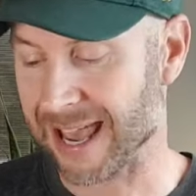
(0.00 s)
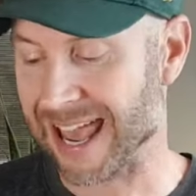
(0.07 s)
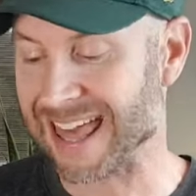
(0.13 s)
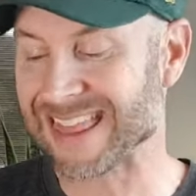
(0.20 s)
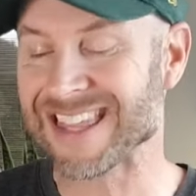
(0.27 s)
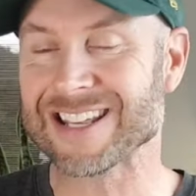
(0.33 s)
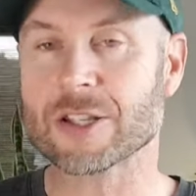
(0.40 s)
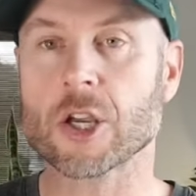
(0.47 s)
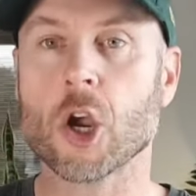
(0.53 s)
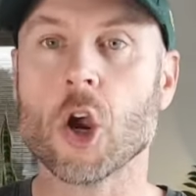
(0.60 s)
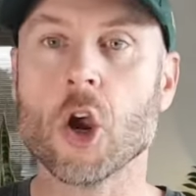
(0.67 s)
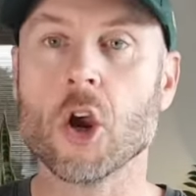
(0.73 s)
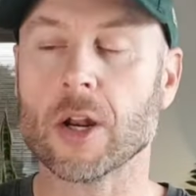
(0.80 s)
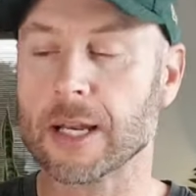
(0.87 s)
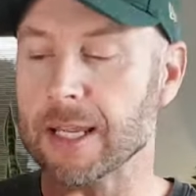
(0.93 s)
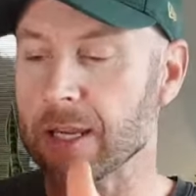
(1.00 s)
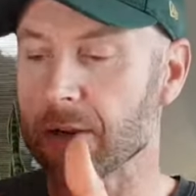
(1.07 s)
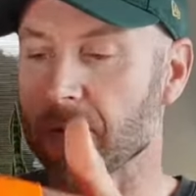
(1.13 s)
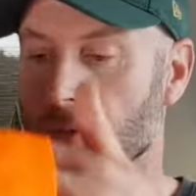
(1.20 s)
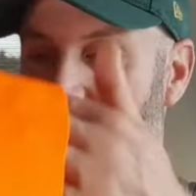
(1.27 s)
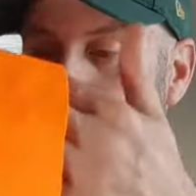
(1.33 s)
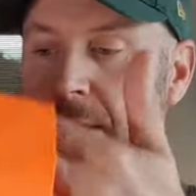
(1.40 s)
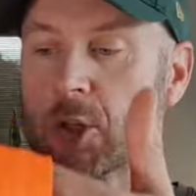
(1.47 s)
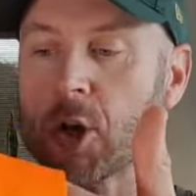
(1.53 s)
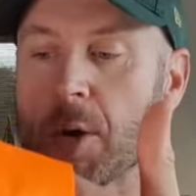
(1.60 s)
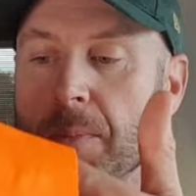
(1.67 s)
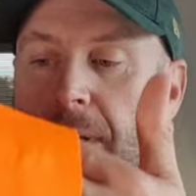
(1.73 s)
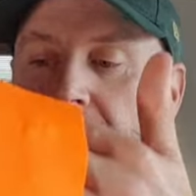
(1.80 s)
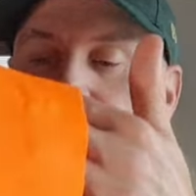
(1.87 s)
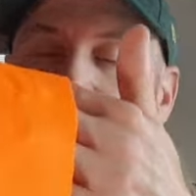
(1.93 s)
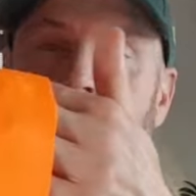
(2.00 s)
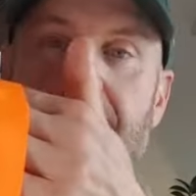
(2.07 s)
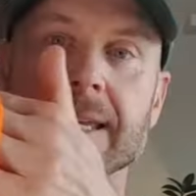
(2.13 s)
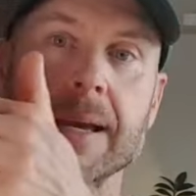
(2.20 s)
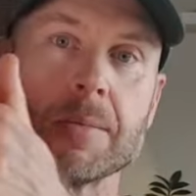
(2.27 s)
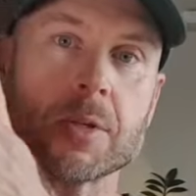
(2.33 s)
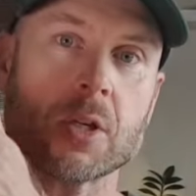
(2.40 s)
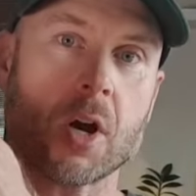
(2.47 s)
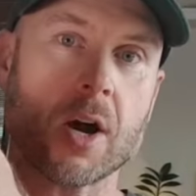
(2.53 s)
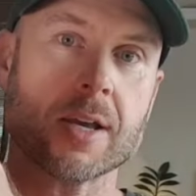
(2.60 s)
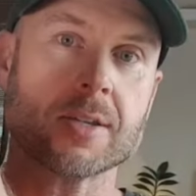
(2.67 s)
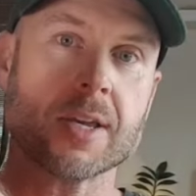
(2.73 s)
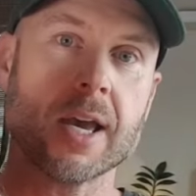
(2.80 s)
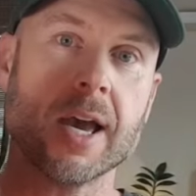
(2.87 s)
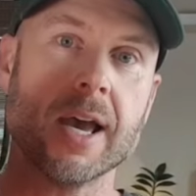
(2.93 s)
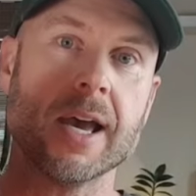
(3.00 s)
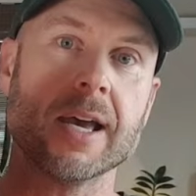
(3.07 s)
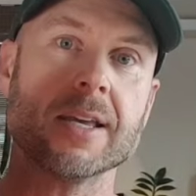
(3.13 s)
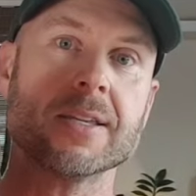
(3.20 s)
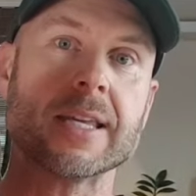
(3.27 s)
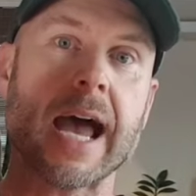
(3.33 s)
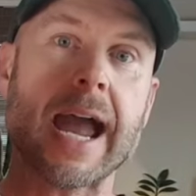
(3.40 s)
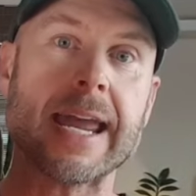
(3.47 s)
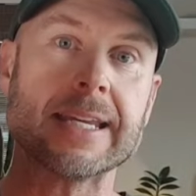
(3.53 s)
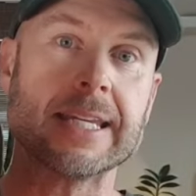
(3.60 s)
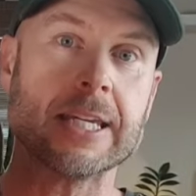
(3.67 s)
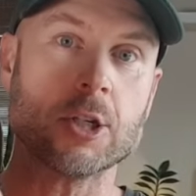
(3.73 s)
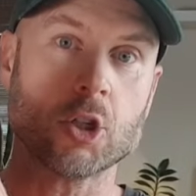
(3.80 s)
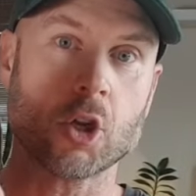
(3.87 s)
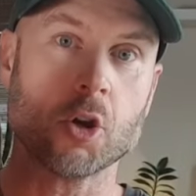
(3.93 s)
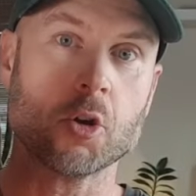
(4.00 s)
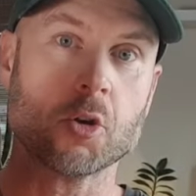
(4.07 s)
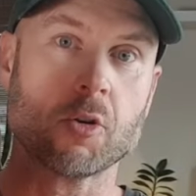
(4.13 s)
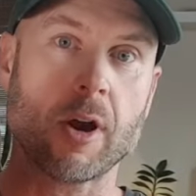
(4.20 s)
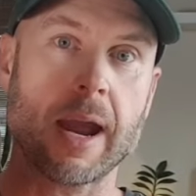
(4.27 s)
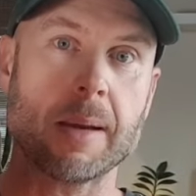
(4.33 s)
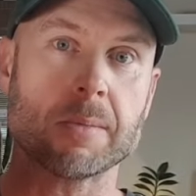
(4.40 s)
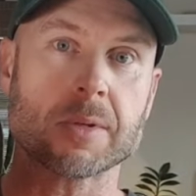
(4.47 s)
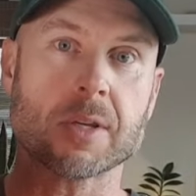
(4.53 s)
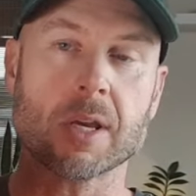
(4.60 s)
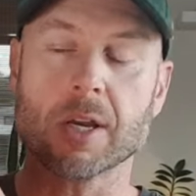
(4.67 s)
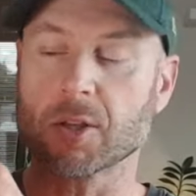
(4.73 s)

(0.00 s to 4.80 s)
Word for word: And this early running top in the same size is 82 grams.